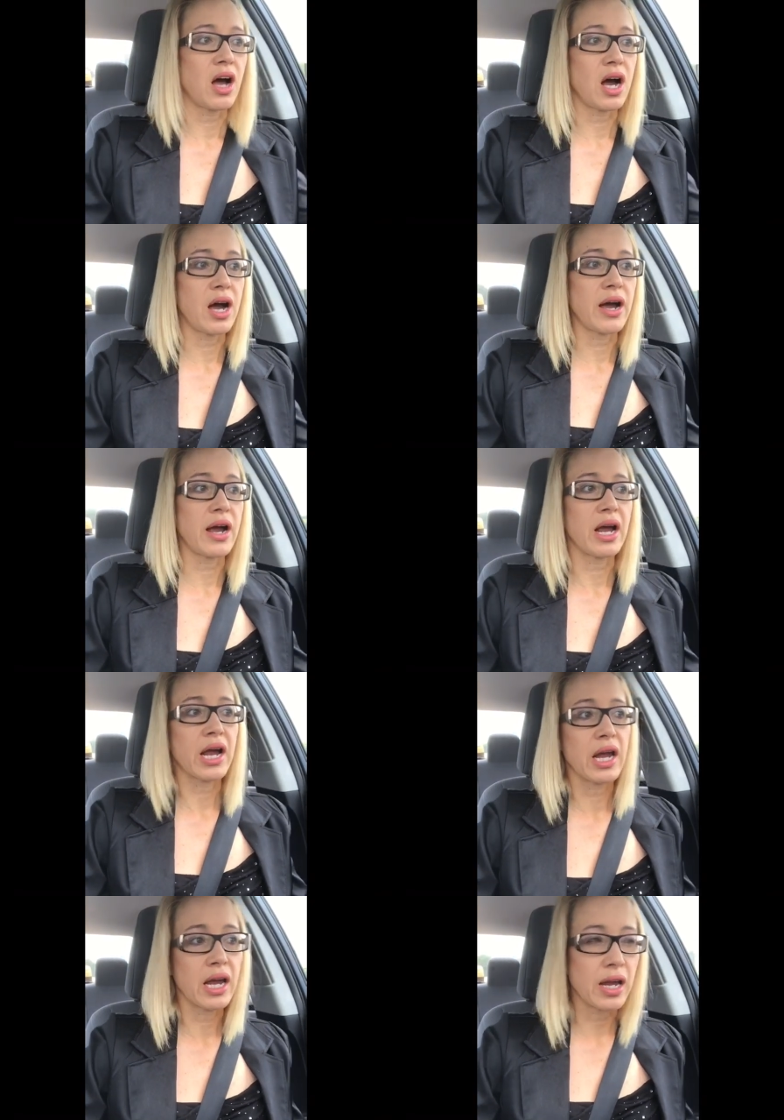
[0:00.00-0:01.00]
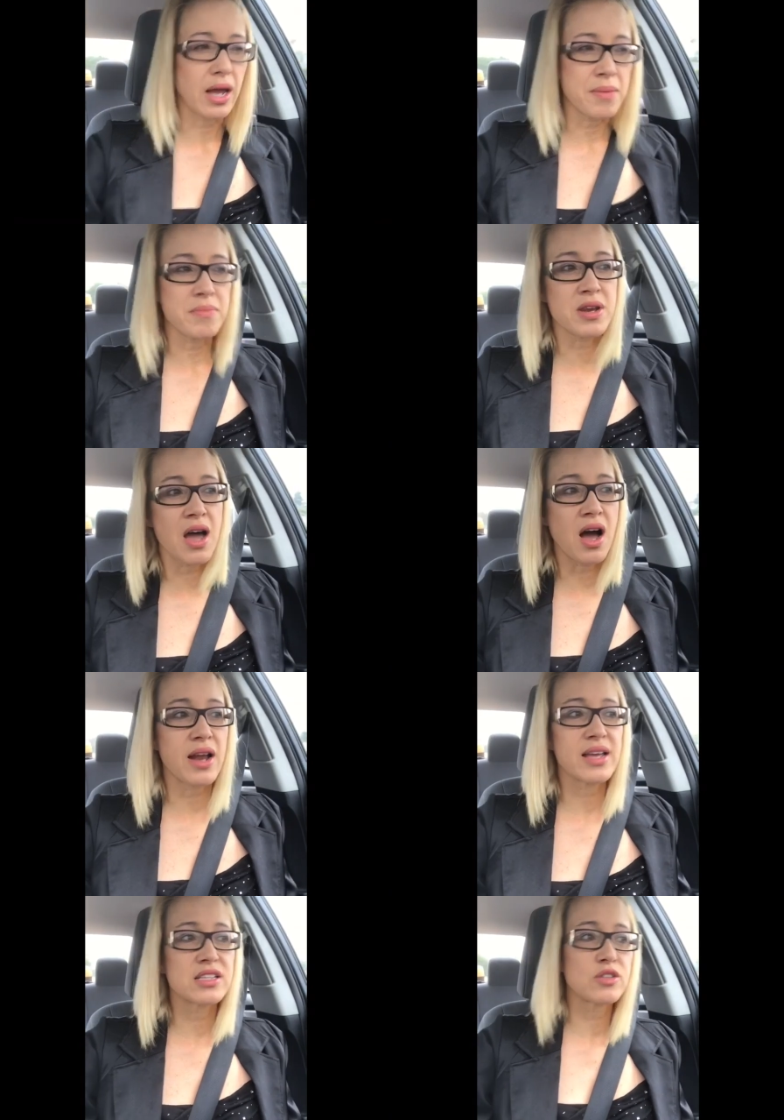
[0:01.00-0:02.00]
I am
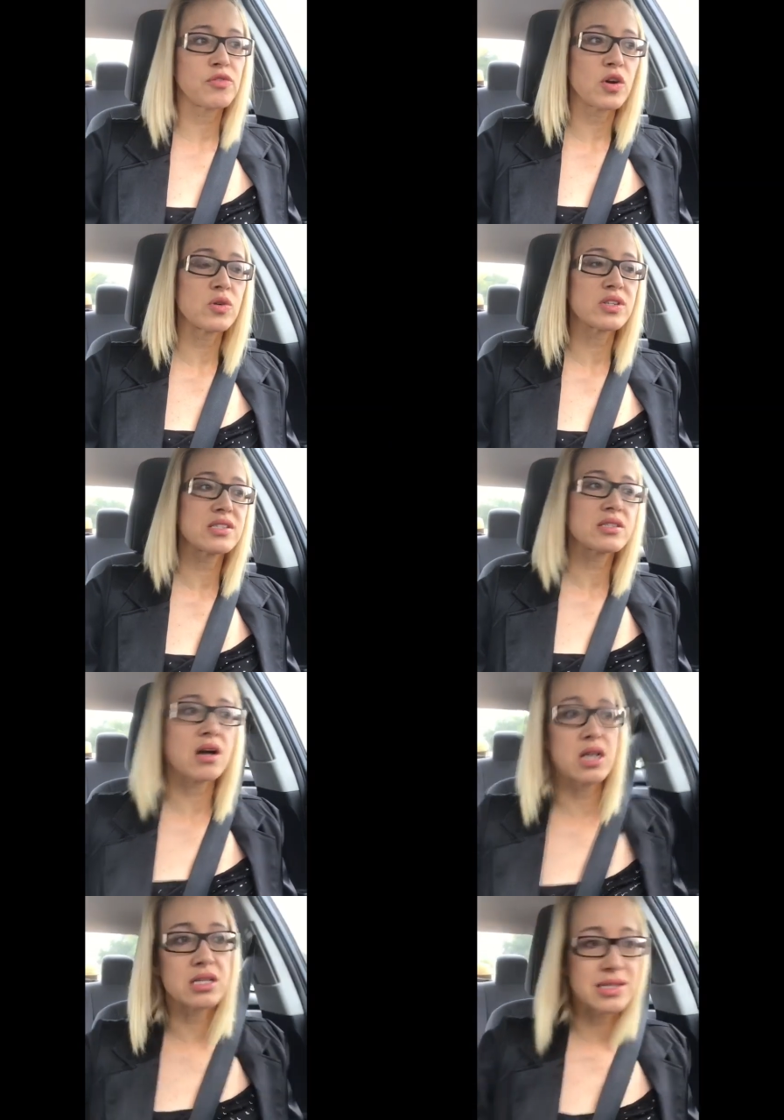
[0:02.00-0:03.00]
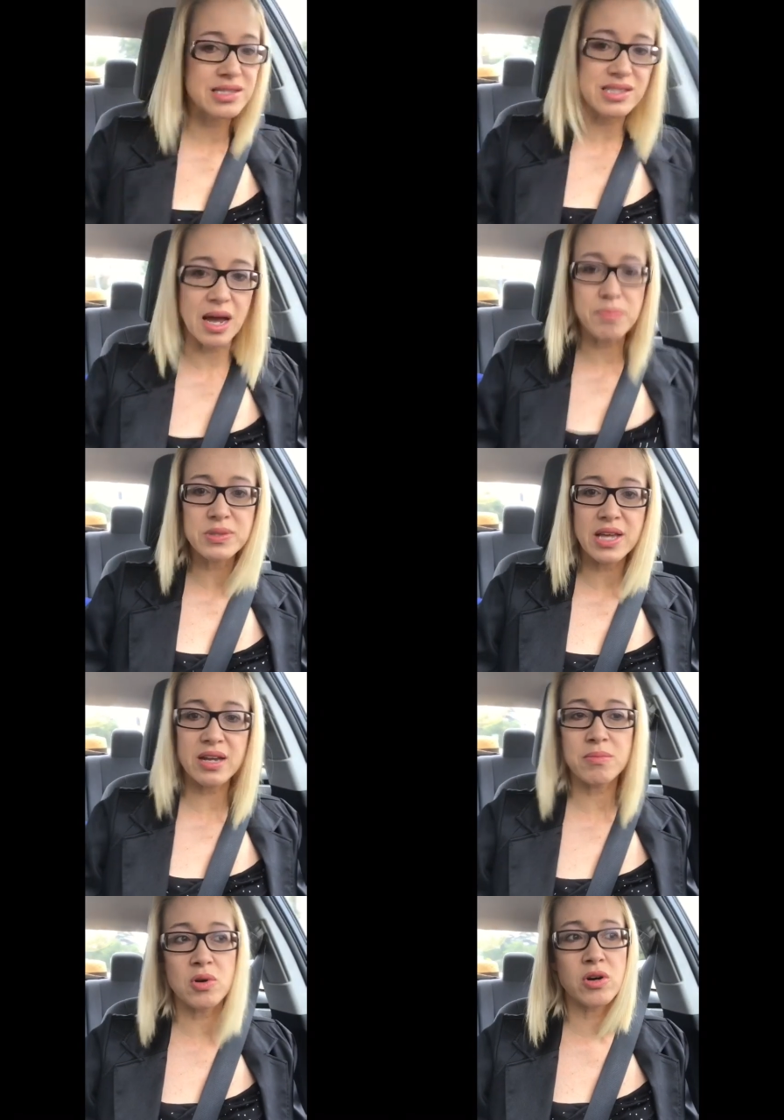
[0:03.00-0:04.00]
not as focused on steps
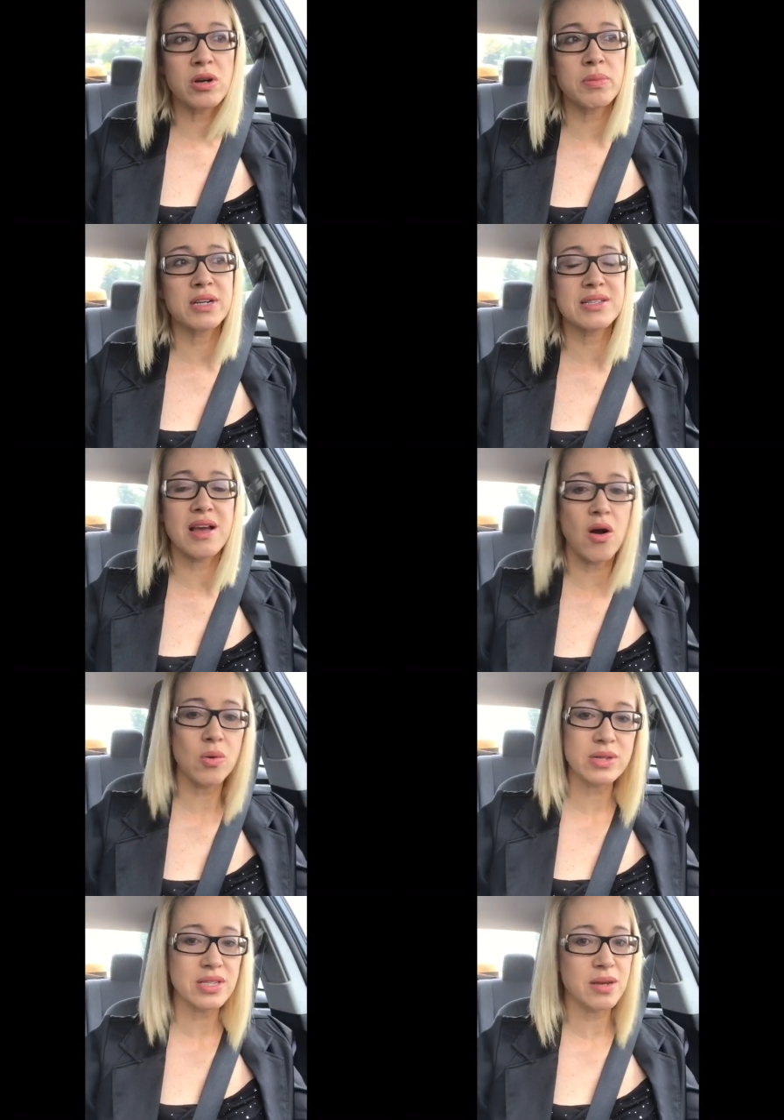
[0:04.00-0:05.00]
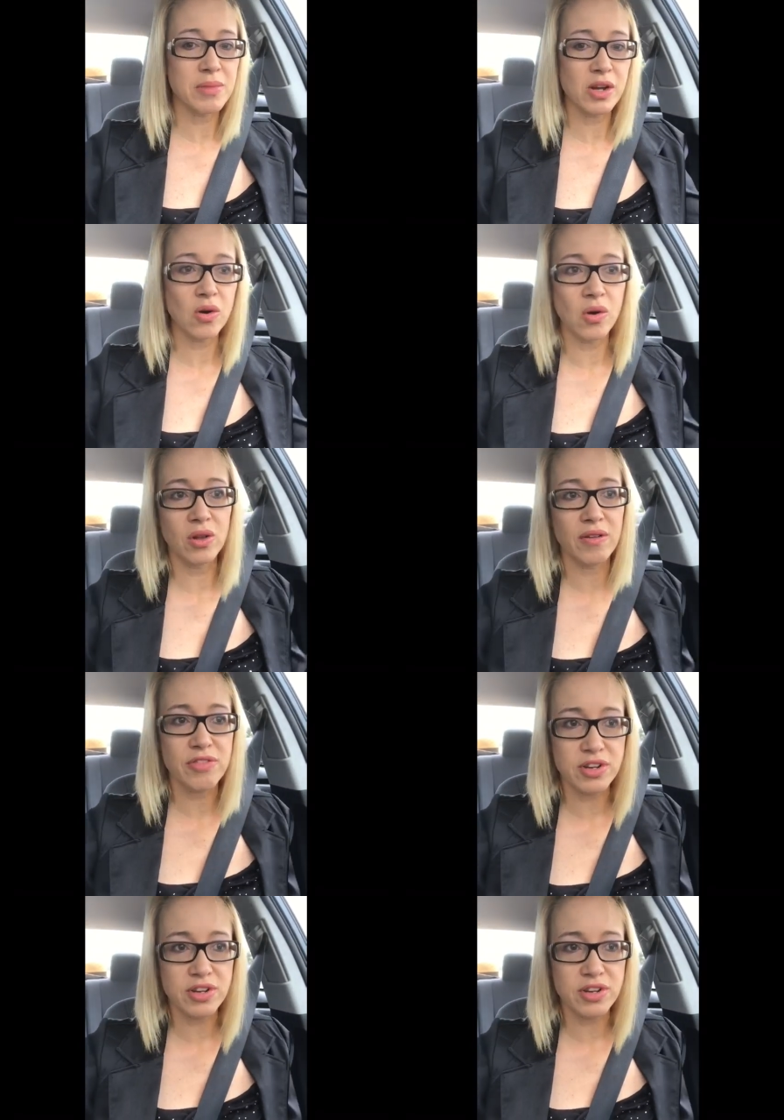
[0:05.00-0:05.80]
anymore because I always hit my goal of